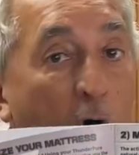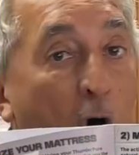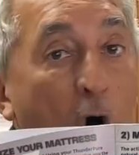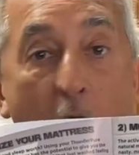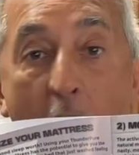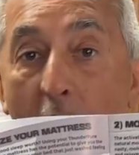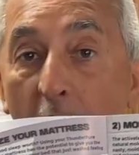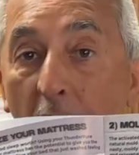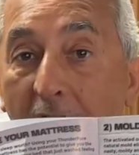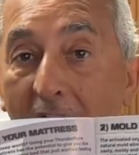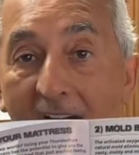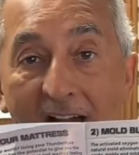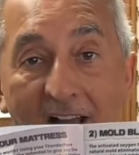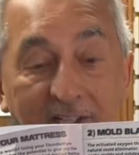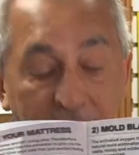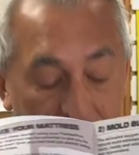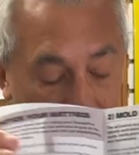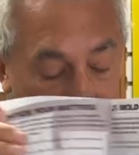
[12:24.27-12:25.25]
All
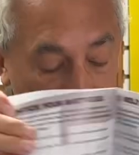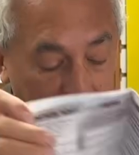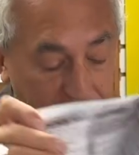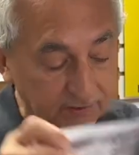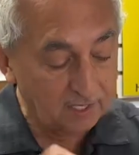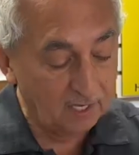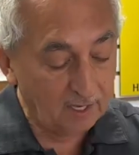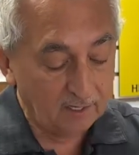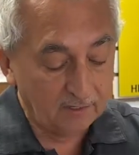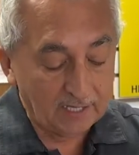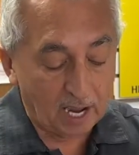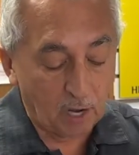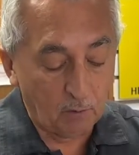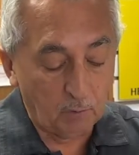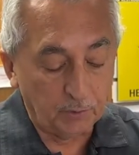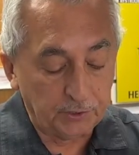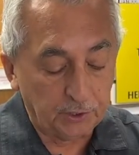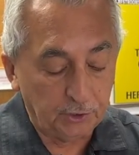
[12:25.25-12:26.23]
kinds of things. Now
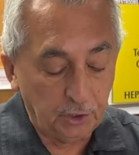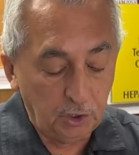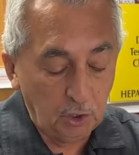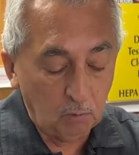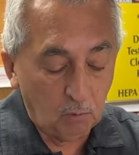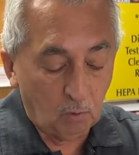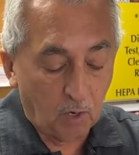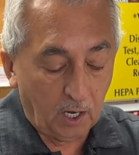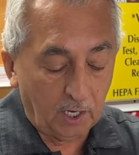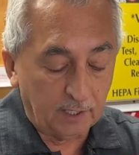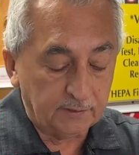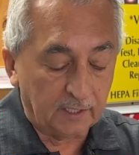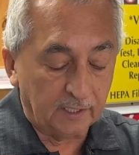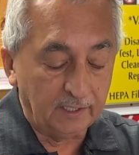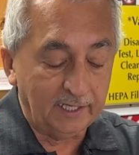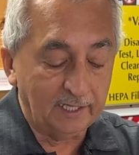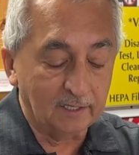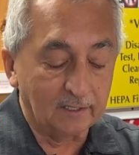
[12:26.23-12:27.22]
with the new one, the
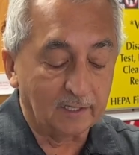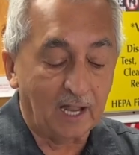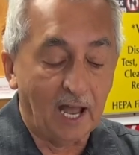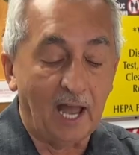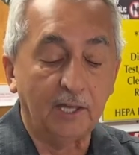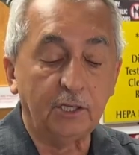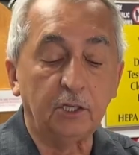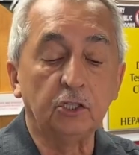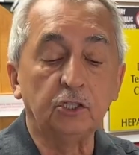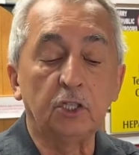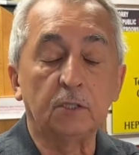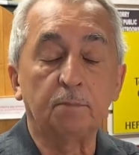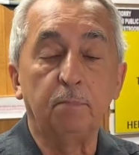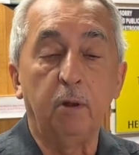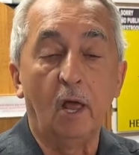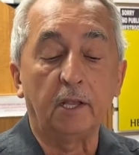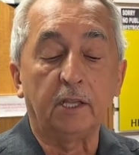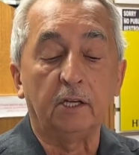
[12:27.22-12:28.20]
little guy, you can just
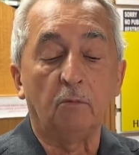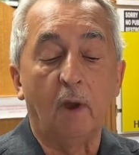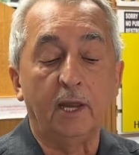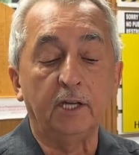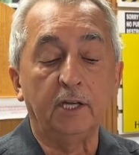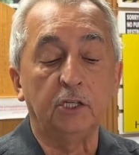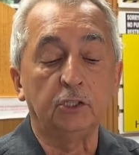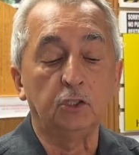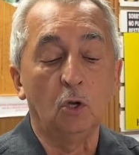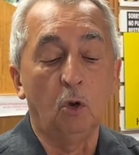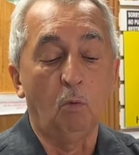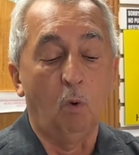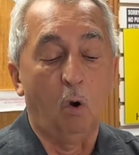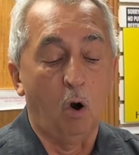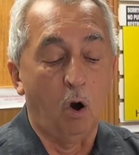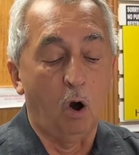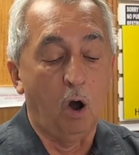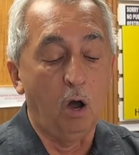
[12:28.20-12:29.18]
plug it right into a
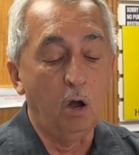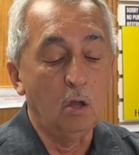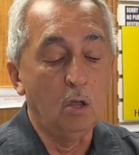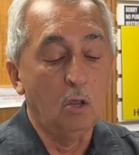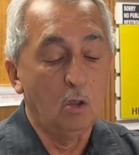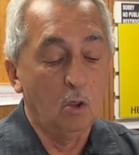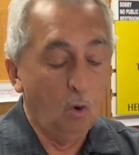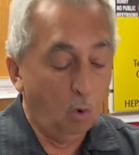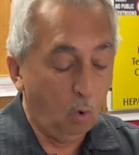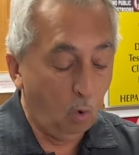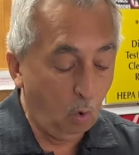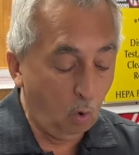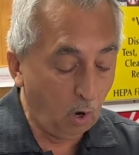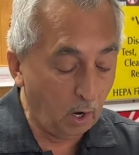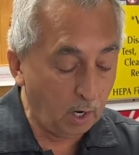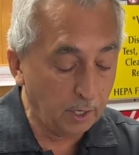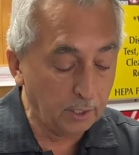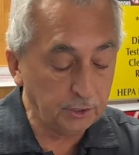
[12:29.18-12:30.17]
wall,
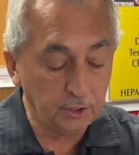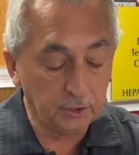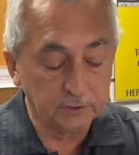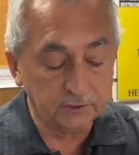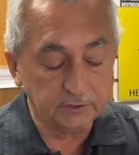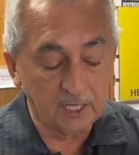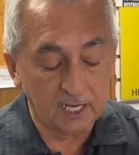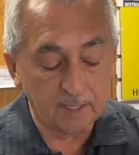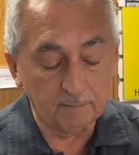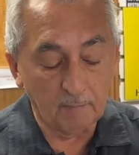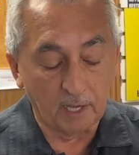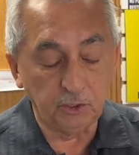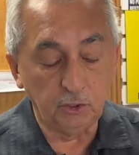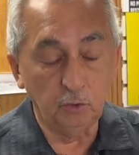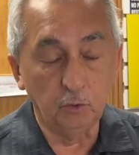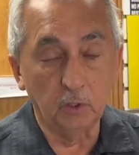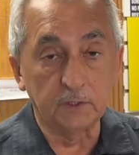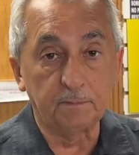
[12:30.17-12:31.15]
or you can take my
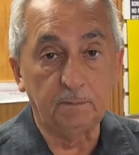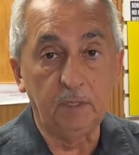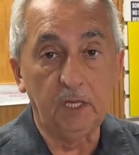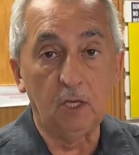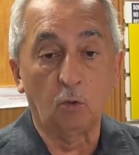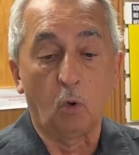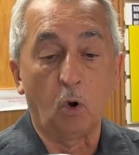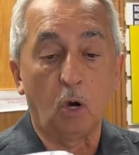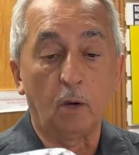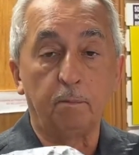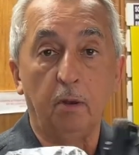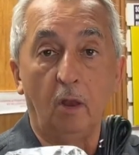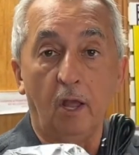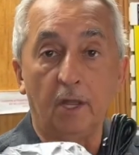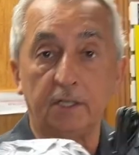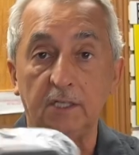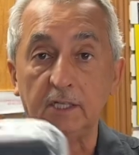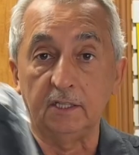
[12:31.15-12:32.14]
USB cord,
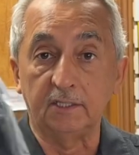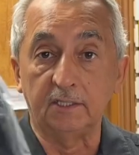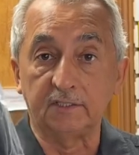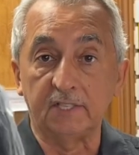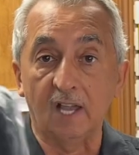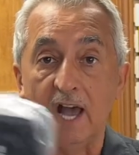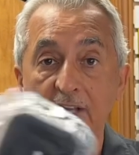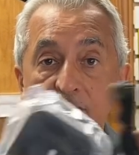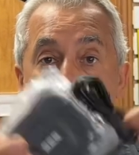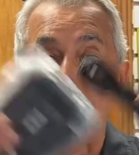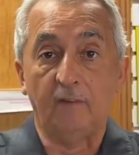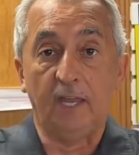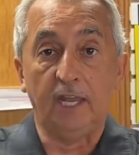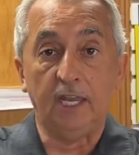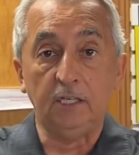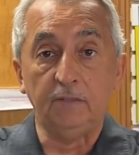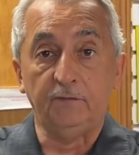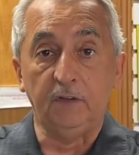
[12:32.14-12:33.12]
plug it in the side. You have
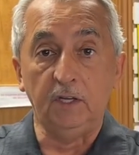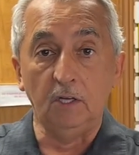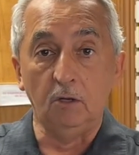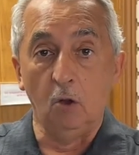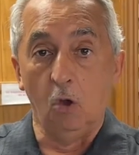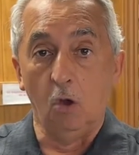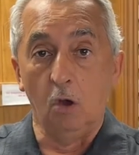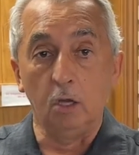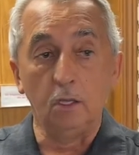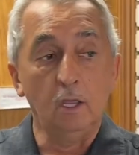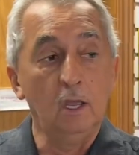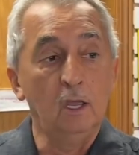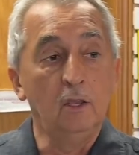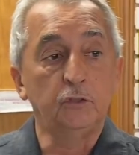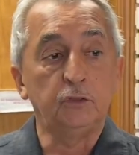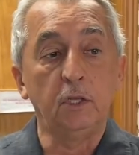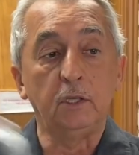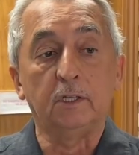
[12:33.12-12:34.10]
8 feet long,
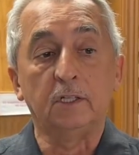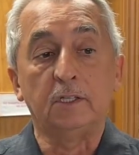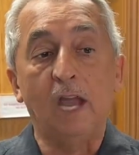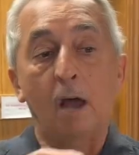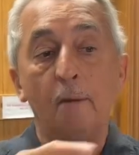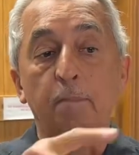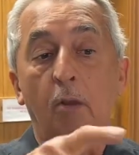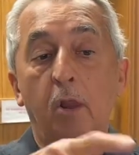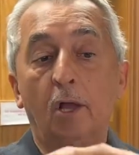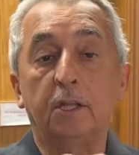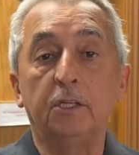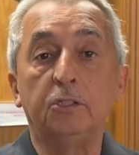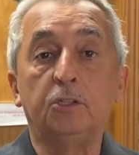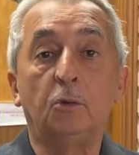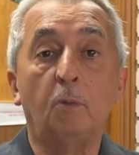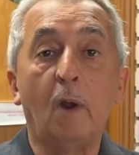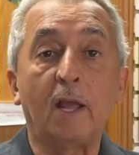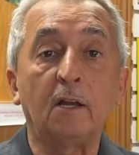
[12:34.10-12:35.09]
so you can now plug it
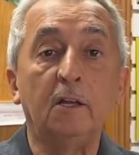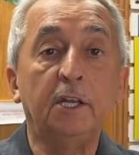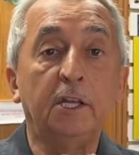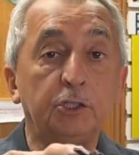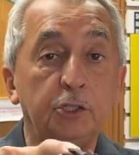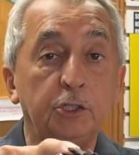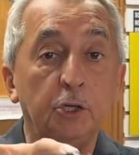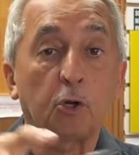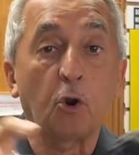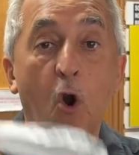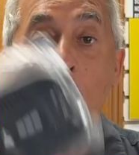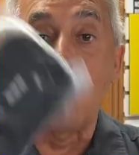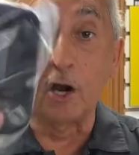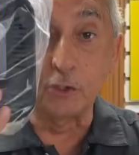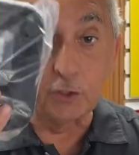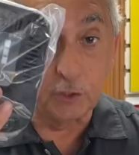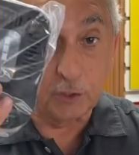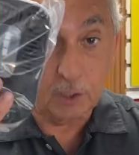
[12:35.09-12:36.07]
directly into your
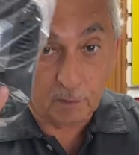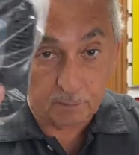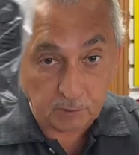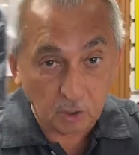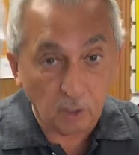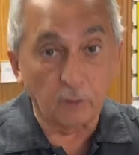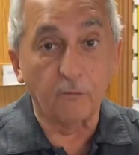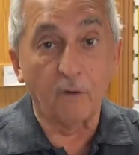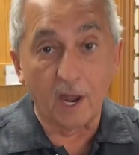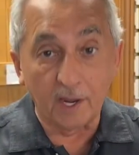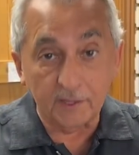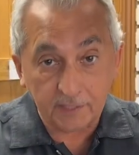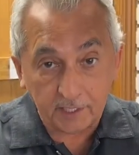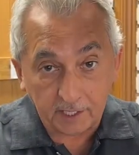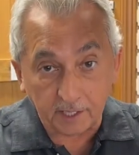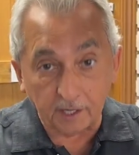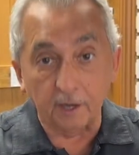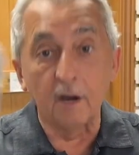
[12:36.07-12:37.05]
car, so you can purify
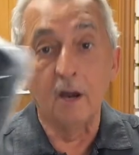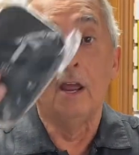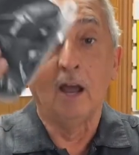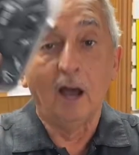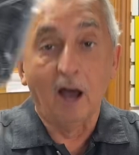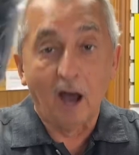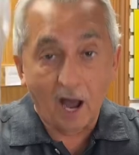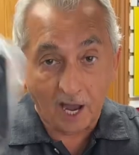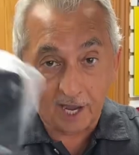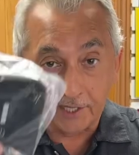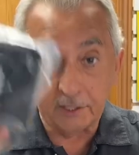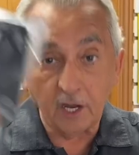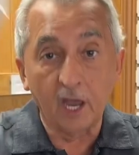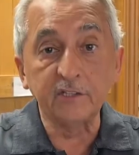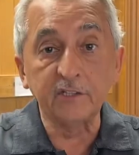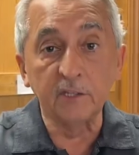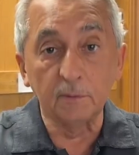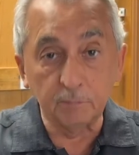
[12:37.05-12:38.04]
the air,
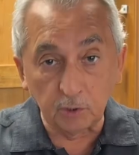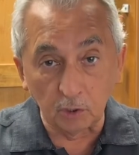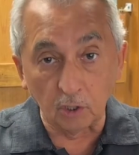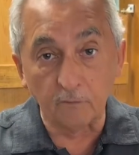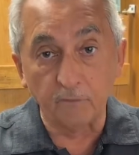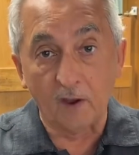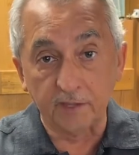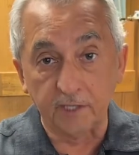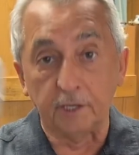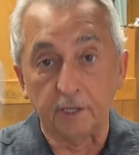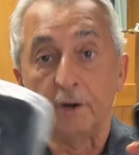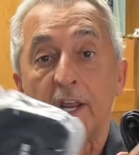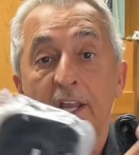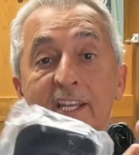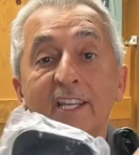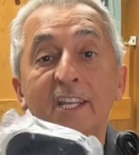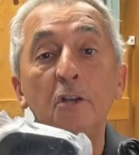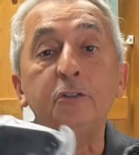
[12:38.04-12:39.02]
ionize and purify the air.
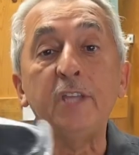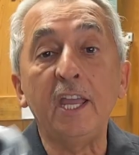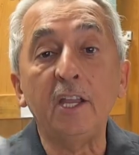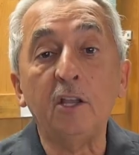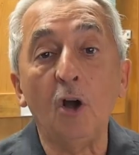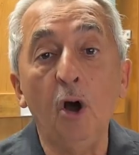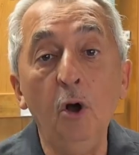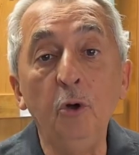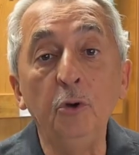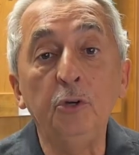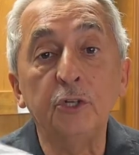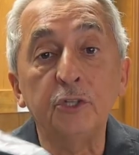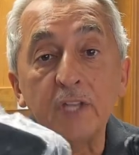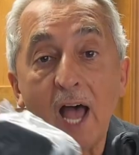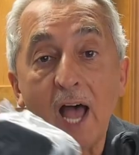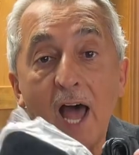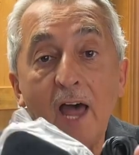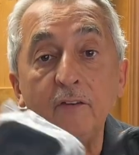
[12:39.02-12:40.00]
It'll take
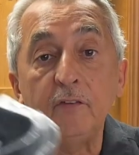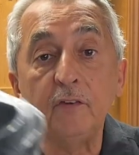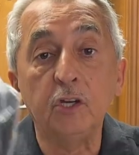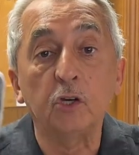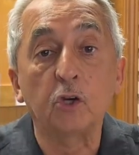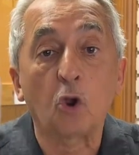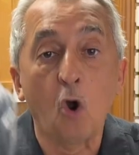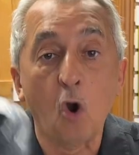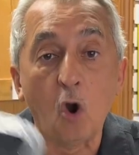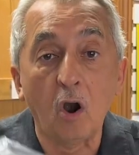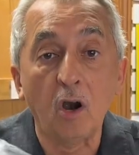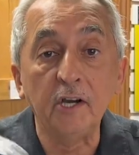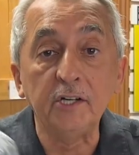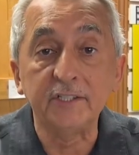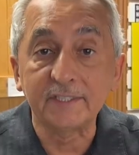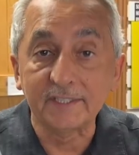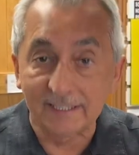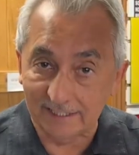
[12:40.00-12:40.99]
odors out of your car
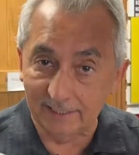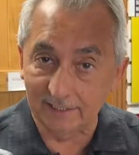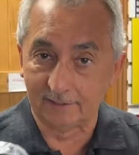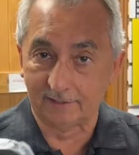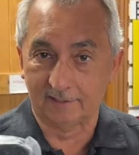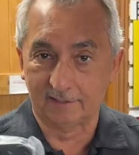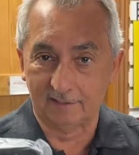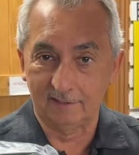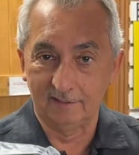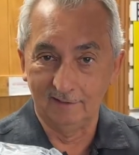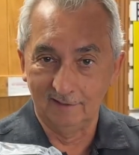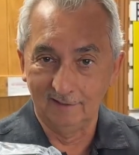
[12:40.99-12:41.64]
seats.